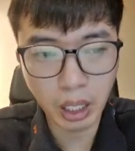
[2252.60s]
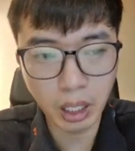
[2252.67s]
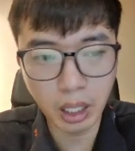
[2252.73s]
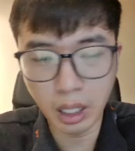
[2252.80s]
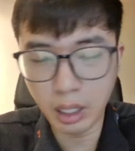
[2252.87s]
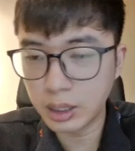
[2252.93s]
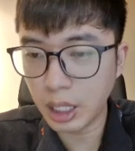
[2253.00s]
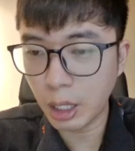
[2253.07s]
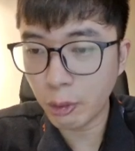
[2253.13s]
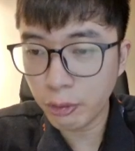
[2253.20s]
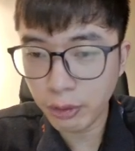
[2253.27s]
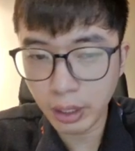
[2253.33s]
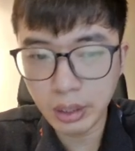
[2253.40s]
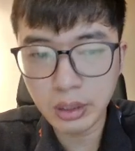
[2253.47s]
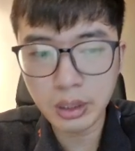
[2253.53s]
sell
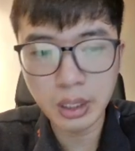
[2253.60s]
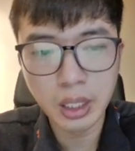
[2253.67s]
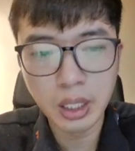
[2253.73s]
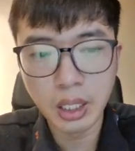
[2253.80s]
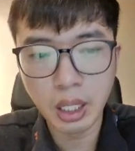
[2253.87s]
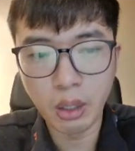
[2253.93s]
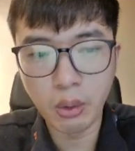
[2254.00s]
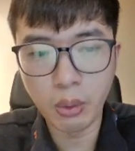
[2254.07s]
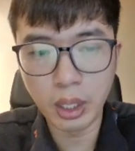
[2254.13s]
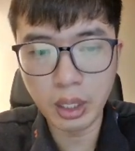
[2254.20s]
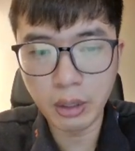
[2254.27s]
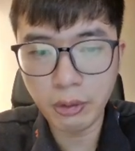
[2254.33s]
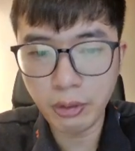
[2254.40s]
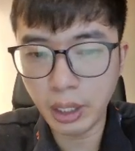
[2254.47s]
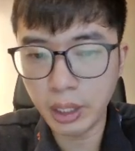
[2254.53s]
phase,
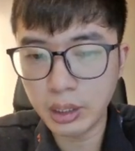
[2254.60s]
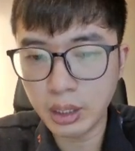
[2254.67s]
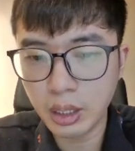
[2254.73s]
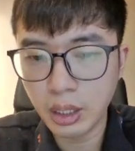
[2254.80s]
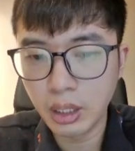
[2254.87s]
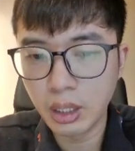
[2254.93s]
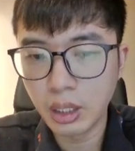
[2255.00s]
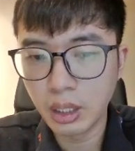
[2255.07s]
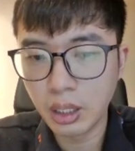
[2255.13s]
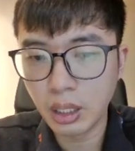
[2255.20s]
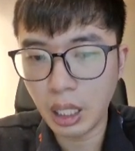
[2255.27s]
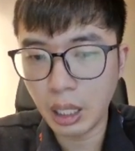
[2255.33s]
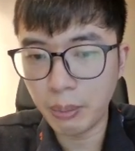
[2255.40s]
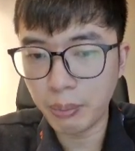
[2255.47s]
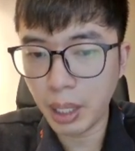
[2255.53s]
awareness phase,
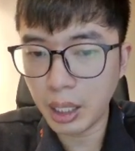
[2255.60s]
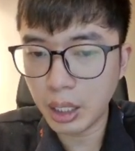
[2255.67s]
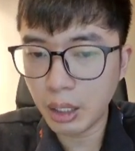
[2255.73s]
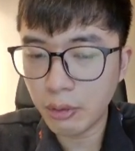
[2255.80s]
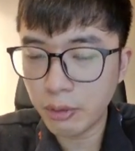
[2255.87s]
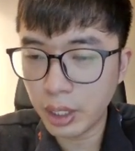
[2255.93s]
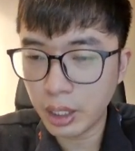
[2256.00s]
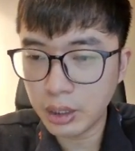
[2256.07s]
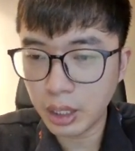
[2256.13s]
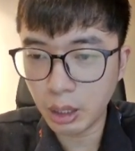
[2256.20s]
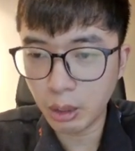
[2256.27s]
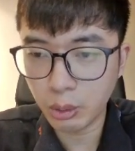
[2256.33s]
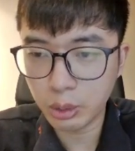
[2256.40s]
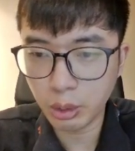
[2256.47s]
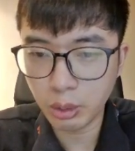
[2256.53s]
and mania phase, and
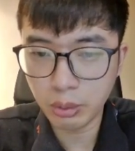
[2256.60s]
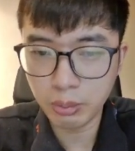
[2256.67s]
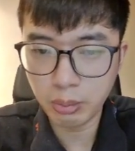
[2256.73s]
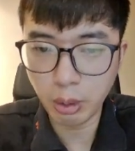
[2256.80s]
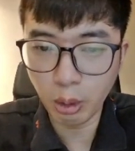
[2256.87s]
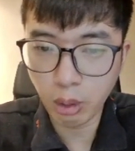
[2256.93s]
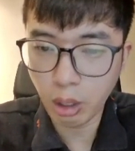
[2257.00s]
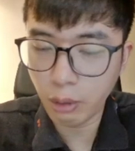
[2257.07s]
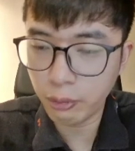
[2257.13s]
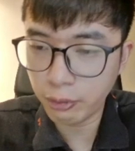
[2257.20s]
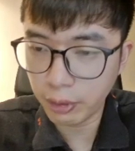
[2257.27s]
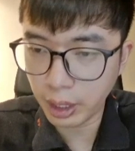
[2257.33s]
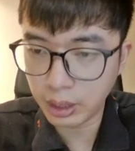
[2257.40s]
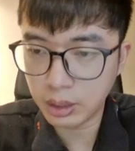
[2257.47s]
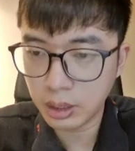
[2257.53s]
also blow off
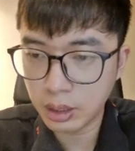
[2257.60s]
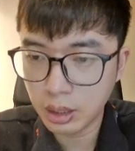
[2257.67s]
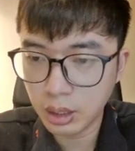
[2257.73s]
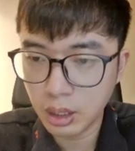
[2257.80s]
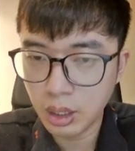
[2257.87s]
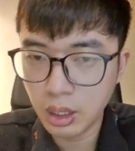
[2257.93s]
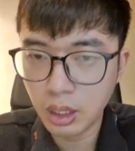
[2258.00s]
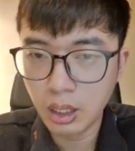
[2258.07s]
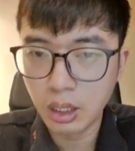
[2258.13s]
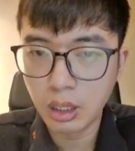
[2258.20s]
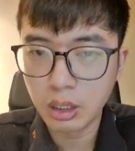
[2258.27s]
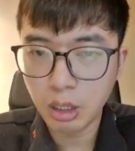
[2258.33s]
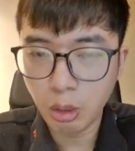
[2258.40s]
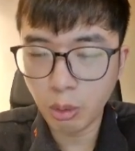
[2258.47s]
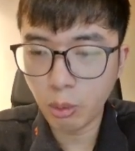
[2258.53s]
phase.
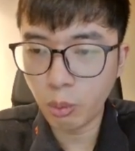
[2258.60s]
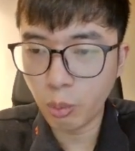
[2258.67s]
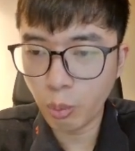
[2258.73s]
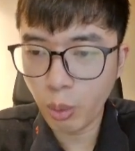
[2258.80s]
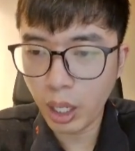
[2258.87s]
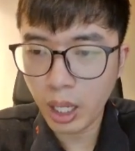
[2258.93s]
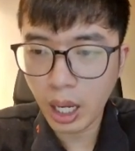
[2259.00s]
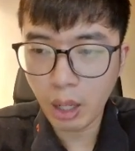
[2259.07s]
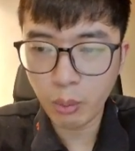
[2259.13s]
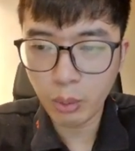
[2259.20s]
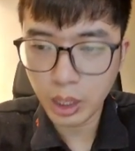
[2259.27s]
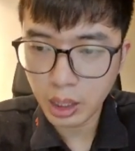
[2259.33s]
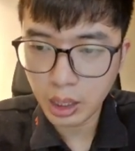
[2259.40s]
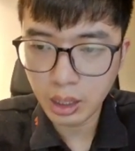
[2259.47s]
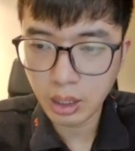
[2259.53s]
So where are
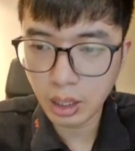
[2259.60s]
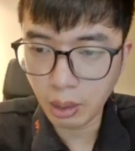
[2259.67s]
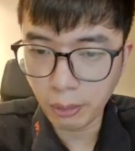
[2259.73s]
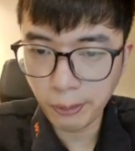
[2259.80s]
we in now?